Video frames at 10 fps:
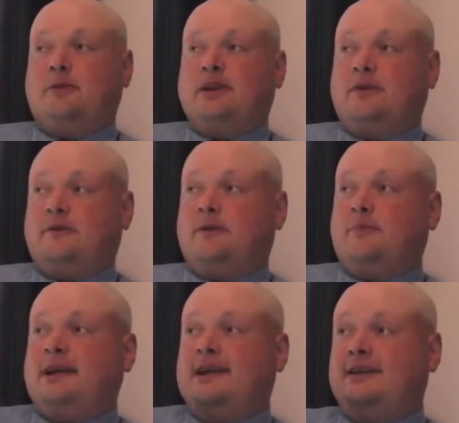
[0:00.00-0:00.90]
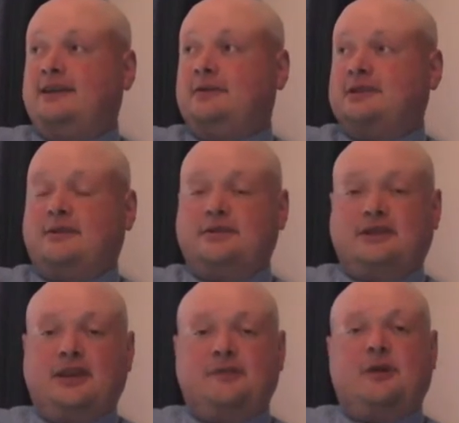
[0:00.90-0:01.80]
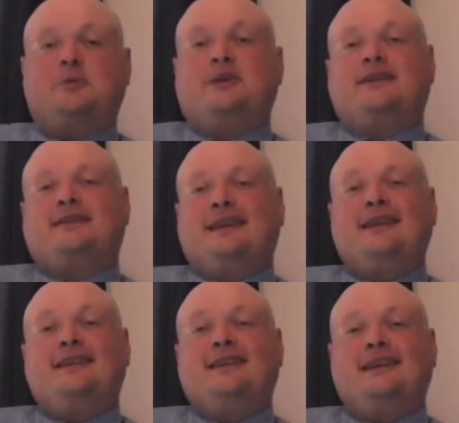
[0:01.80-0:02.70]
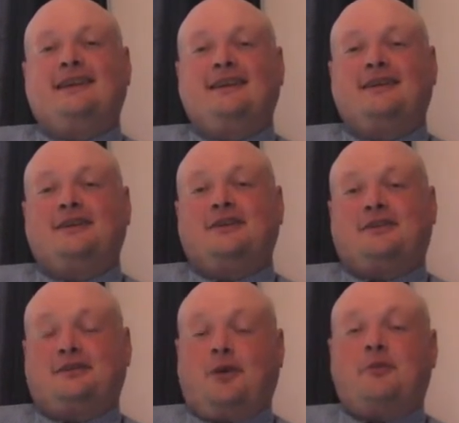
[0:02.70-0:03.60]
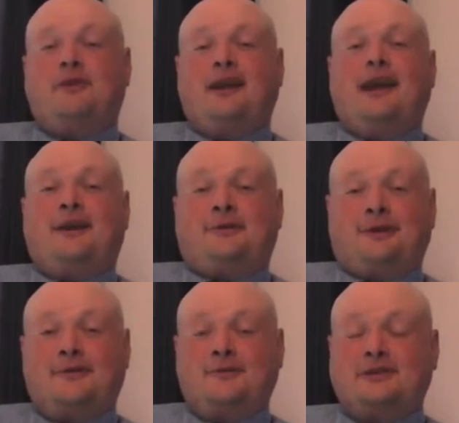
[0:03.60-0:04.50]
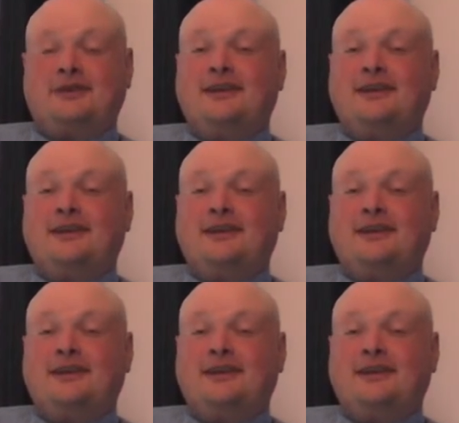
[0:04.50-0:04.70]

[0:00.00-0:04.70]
or he got the film back, he noticed there was another object in the shot with the aircraft, which